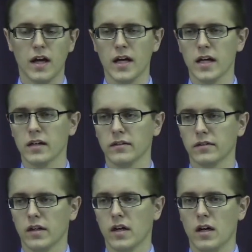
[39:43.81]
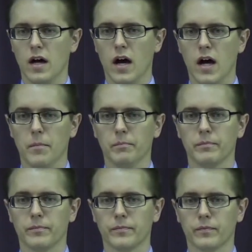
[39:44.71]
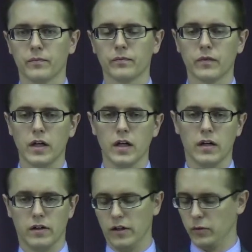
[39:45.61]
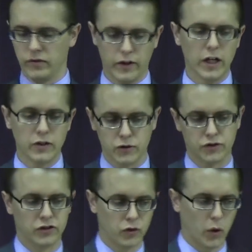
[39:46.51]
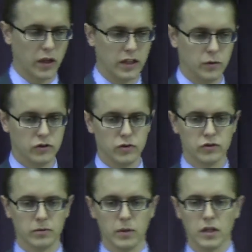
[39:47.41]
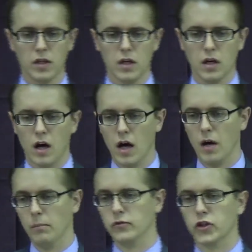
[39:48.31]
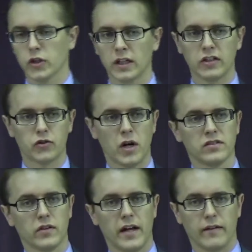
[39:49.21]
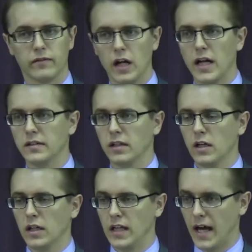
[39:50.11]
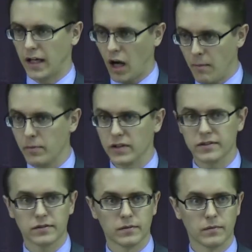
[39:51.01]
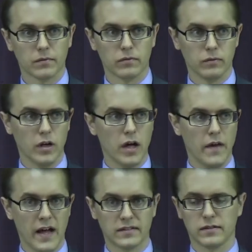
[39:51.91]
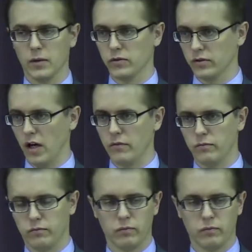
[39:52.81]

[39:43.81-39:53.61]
and um, it was a very interesting story he was using. But um, during his transatlantic flight, he had a compass, and that's it was. Uh,